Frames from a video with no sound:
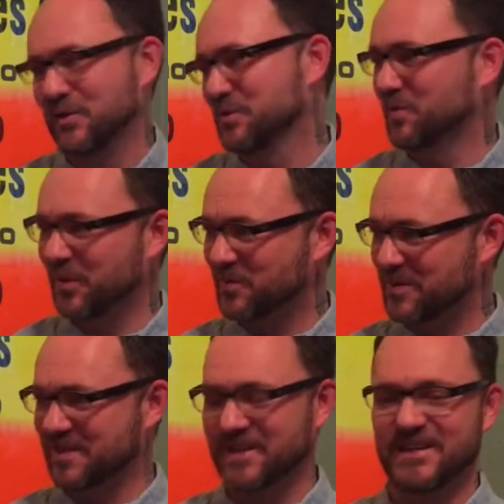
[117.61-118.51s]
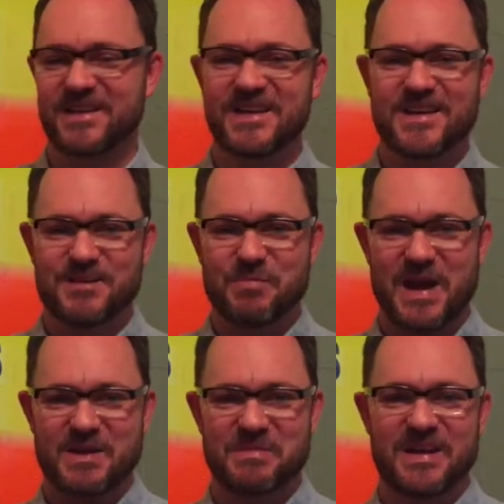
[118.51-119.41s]
whose work we see
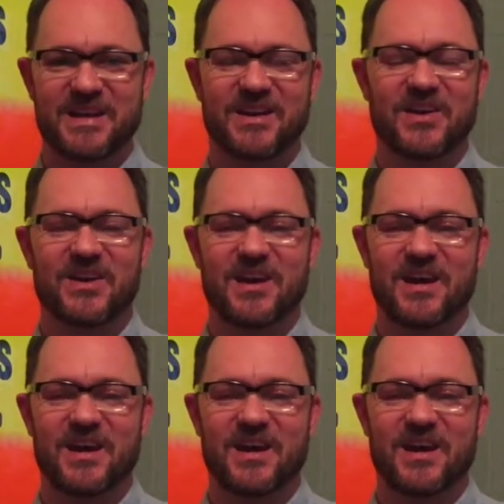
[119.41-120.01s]
behind me here.